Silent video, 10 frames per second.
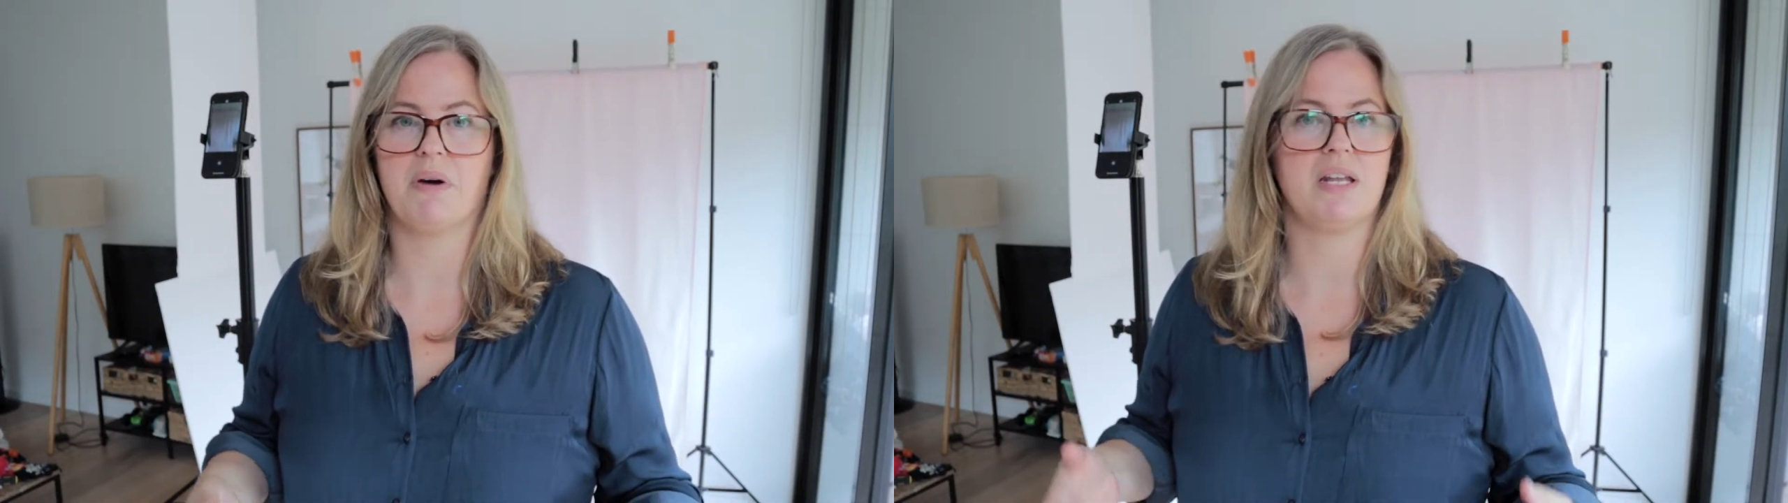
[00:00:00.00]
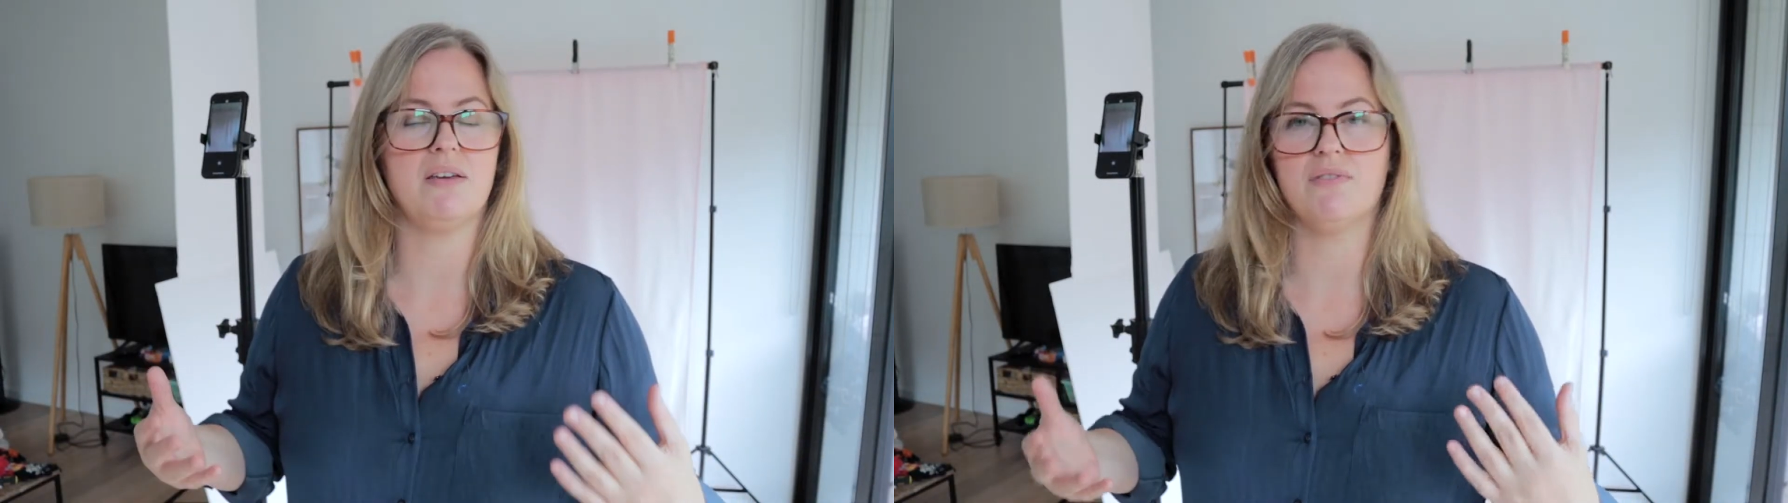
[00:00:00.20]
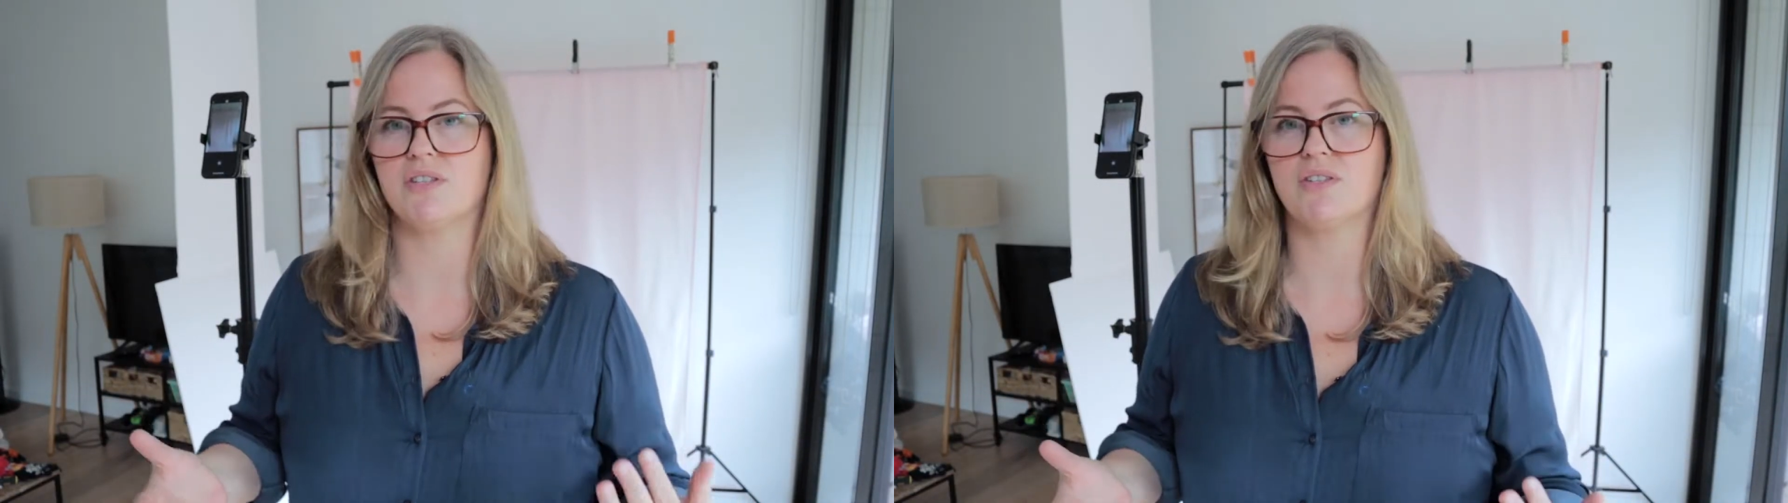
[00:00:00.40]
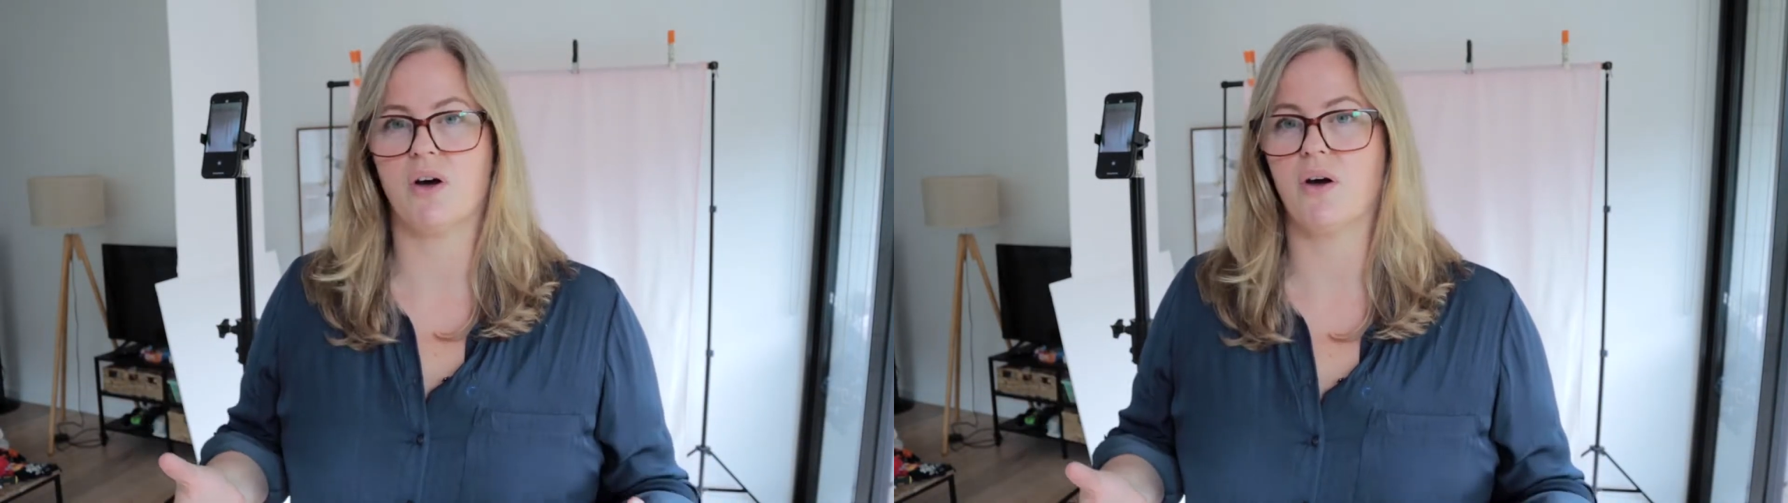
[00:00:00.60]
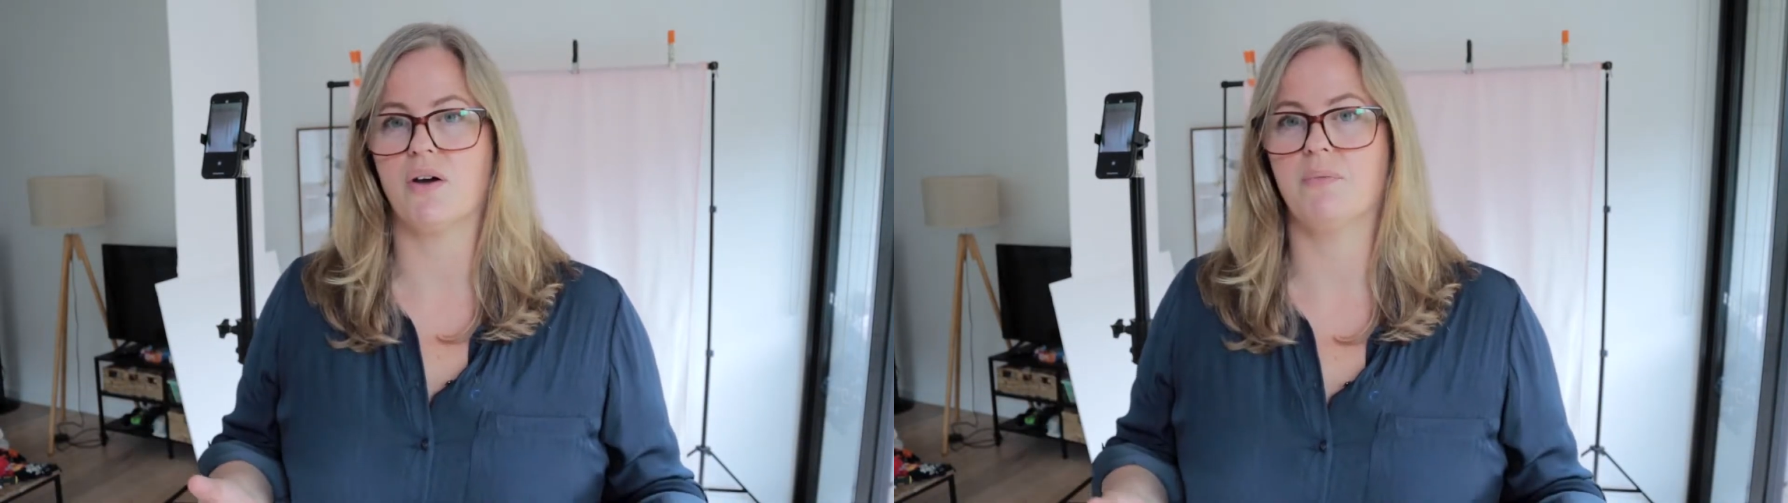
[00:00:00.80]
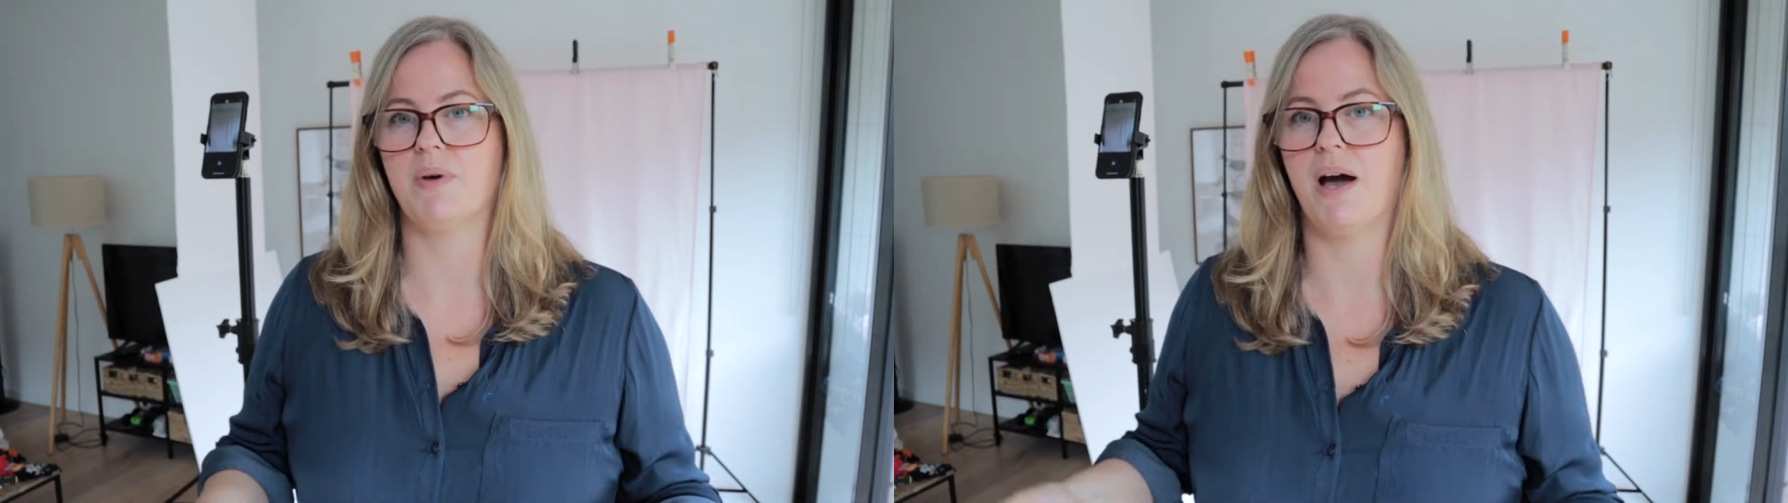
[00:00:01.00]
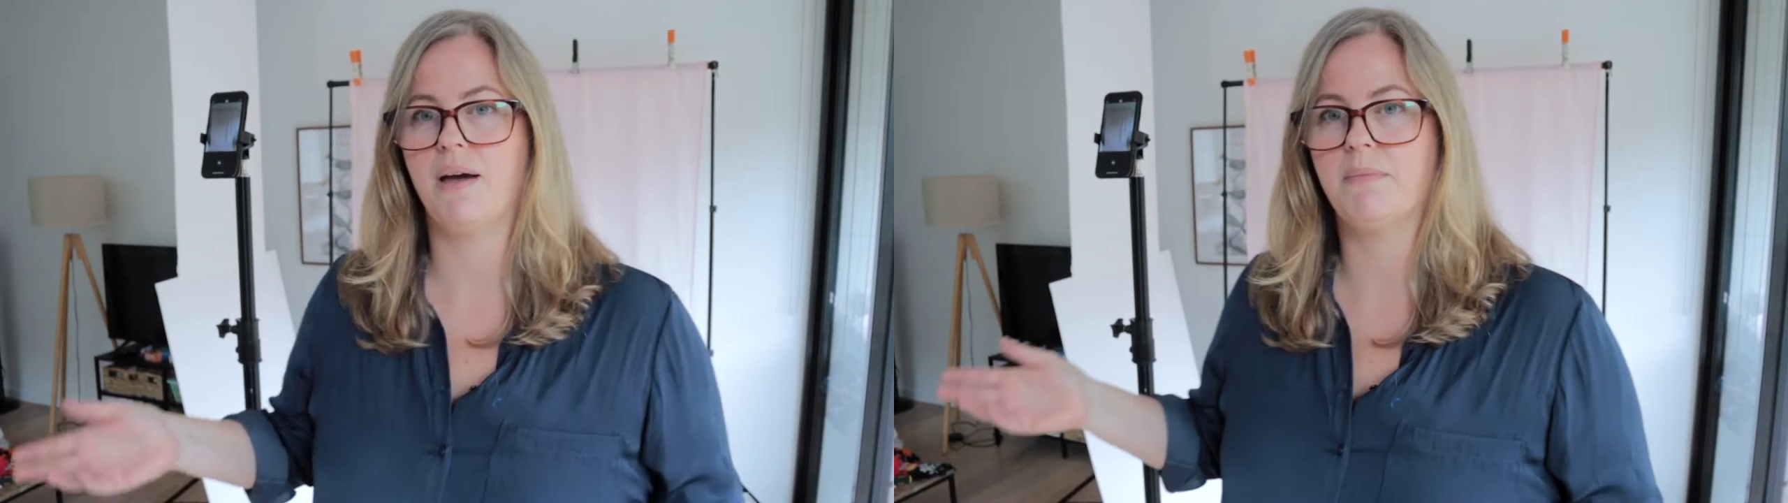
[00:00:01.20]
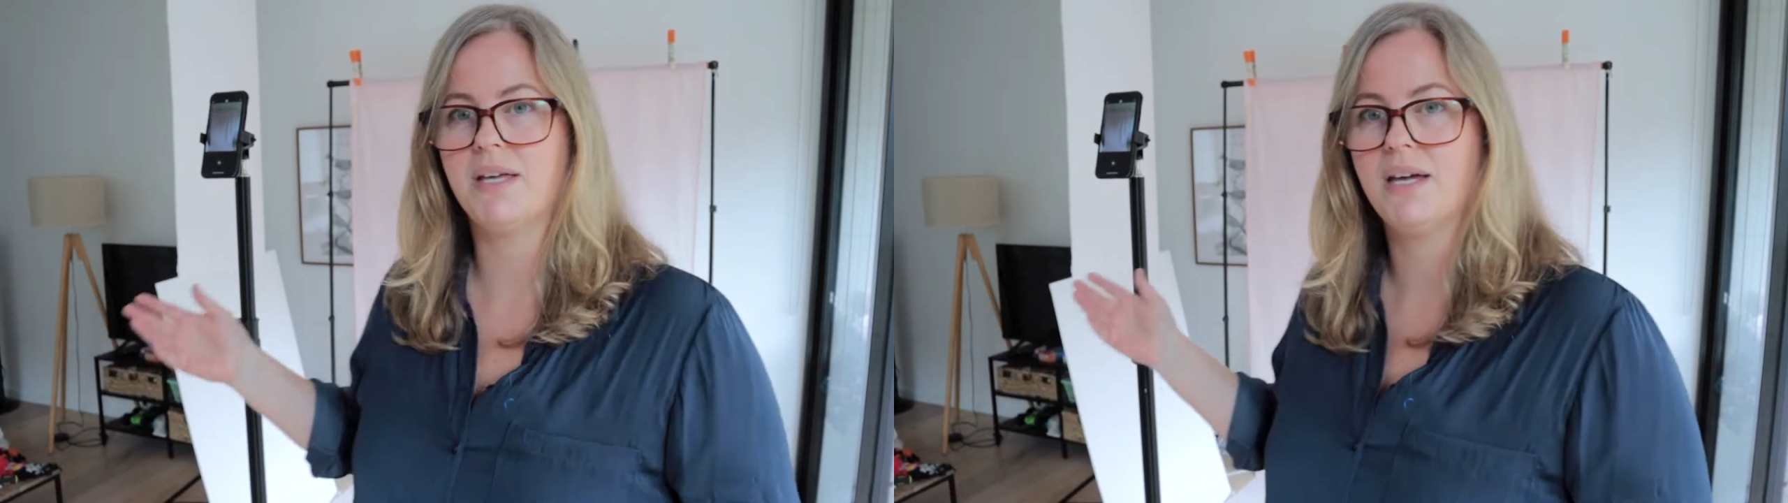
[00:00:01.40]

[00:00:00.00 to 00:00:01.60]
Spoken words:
but even so, behind me